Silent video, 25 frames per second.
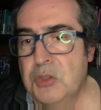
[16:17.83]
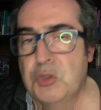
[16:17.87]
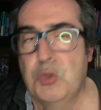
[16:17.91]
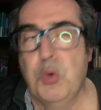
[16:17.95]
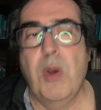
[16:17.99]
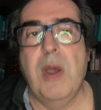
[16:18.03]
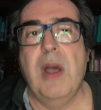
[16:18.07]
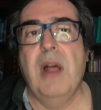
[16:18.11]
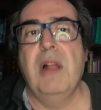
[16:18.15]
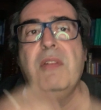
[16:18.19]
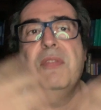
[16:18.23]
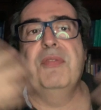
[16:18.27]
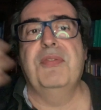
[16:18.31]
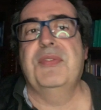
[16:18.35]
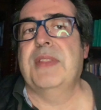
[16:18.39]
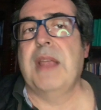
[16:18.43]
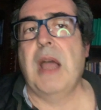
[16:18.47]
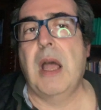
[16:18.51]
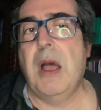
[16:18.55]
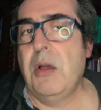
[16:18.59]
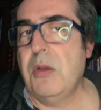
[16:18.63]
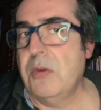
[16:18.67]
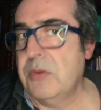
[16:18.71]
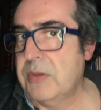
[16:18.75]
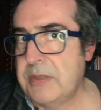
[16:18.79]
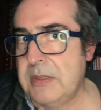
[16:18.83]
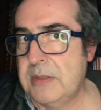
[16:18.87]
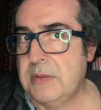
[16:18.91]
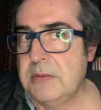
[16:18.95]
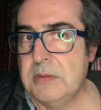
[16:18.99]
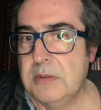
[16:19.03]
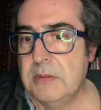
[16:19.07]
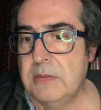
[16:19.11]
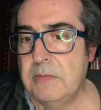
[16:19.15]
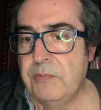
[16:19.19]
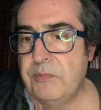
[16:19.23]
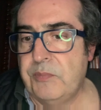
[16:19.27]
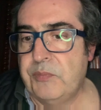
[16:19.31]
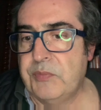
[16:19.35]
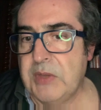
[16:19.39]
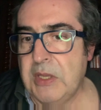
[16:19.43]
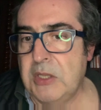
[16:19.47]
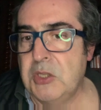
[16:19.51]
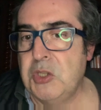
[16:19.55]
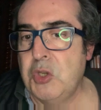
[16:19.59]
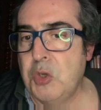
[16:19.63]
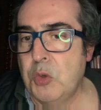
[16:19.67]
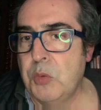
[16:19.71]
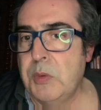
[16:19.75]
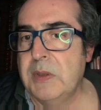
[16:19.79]
12,000,
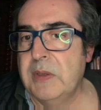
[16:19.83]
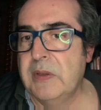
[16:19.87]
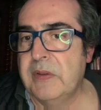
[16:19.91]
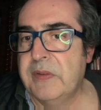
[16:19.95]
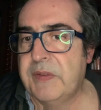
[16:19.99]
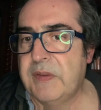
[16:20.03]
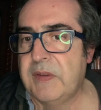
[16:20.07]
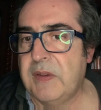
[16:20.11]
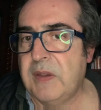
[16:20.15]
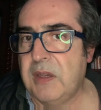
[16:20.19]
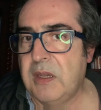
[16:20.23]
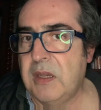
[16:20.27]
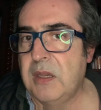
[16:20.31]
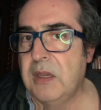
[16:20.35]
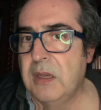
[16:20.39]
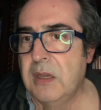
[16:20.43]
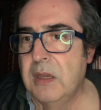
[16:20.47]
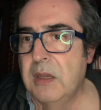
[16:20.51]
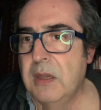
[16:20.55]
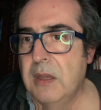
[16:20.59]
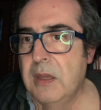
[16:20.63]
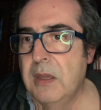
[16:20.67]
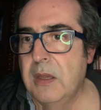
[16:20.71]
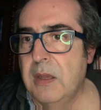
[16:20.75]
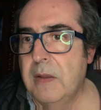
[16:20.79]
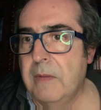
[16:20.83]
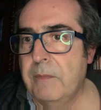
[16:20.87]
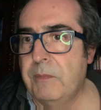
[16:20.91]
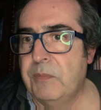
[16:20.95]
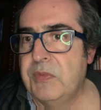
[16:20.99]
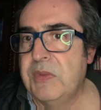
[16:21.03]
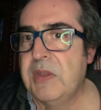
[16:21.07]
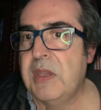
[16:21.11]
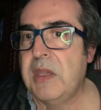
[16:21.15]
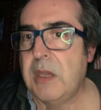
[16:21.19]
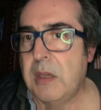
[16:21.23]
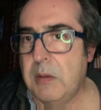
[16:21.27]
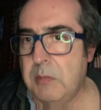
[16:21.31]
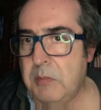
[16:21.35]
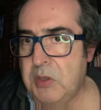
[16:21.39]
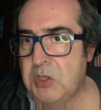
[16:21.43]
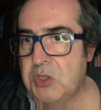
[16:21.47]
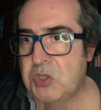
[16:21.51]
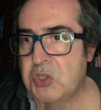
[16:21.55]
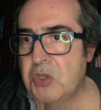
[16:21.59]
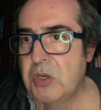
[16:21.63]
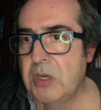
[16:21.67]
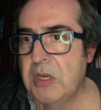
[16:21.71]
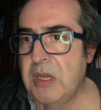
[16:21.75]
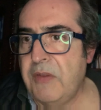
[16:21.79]
and you will see the
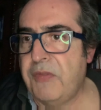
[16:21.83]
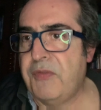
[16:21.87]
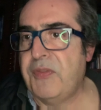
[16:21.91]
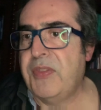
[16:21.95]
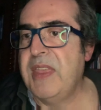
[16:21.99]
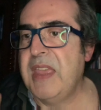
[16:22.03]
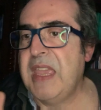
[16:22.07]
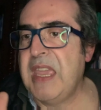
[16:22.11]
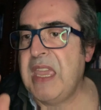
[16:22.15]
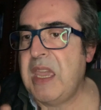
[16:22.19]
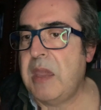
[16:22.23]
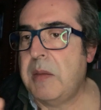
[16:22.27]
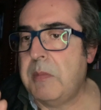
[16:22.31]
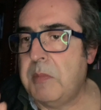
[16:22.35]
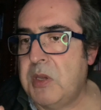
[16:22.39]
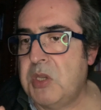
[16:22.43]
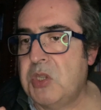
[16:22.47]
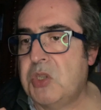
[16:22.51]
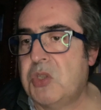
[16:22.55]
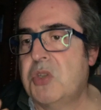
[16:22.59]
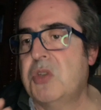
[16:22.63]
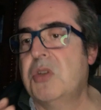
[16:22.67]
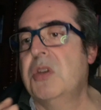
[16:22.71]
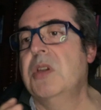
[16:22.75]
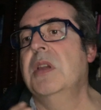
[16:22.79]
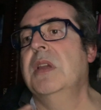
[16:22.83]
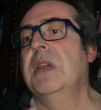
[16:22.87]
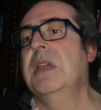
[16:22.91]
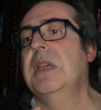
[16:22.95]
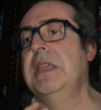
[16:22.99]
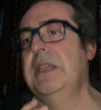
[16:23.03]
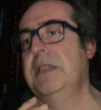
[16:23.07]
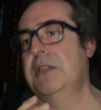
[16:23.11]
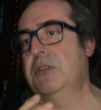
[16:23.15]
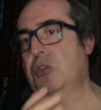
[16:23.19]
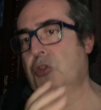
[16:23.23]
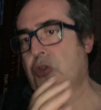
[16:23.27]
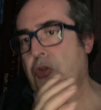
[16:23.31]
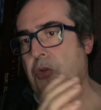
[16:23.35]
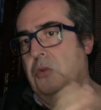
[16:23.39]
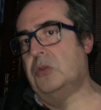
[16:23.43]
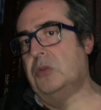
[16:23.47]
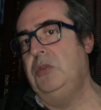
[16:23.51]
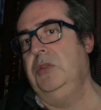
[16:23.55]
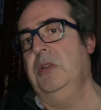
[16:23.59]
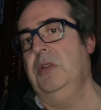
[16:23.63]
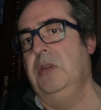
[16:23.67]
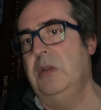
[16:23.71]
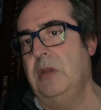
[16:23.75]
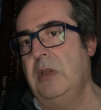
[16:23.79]
image. If the image is
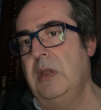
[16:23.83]
good,